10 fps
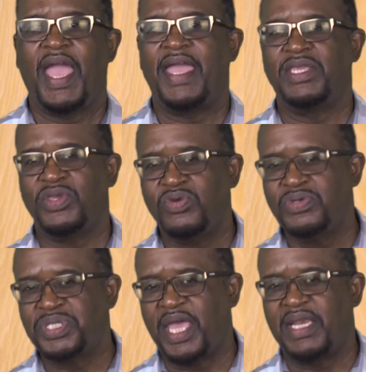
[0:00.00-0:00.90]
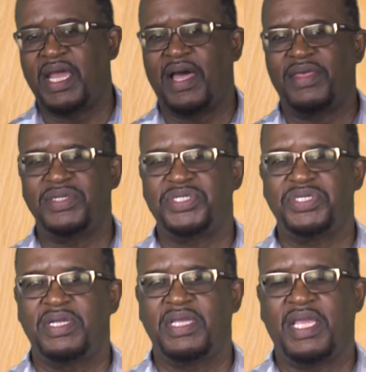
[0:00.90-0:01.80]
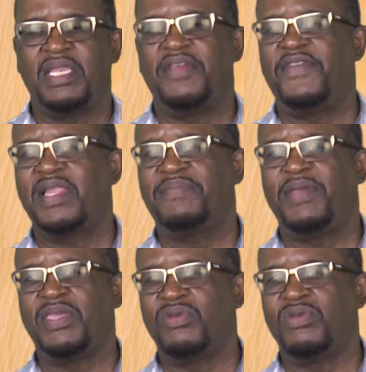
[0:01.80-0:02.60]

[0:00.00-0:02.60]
and use that knowledge in developing